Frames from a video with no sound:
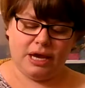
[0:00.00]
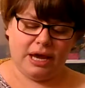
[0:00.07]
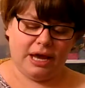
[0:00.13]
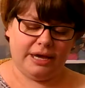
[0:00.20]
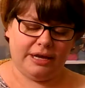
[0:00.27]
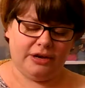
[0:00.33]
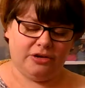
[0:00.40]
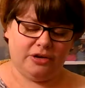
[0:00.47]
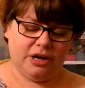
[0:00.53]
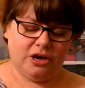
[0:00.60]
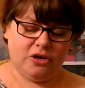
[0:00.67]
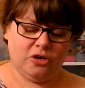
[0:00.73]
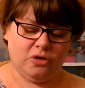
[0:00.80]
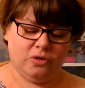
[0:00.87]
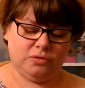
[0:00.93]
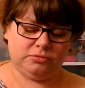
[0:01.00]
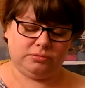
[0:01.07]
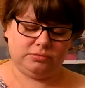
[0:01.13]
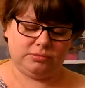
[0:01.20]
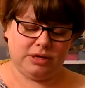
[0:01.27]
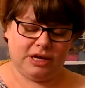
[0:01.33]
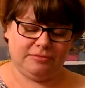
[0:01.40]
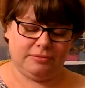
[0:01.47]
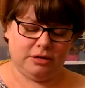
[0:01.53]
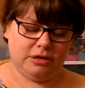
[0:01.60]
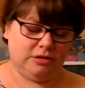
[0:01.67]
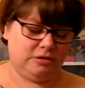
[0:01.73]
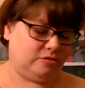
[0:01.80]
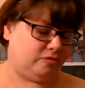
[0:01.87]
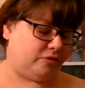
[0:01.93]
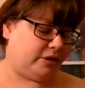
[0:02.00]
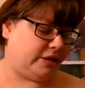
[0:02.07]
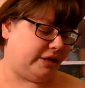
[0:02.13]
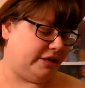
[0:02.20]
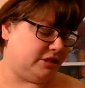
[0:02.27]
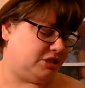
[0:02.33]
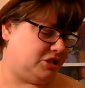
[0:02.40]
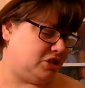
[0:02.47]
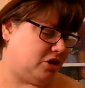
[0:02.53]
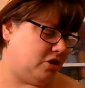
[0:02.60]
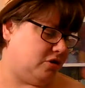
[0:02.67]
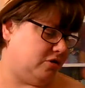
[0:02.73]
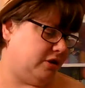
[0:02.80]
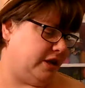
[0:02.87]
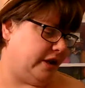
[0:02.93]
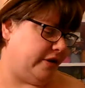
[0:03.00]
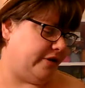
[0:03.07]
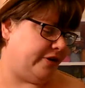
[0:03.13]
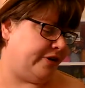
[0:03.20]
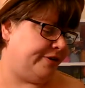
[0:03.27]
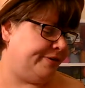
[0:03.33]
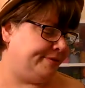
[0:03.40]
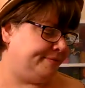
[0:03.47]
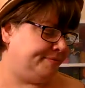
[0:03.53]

I don't know. I'm not really a shawl knitter.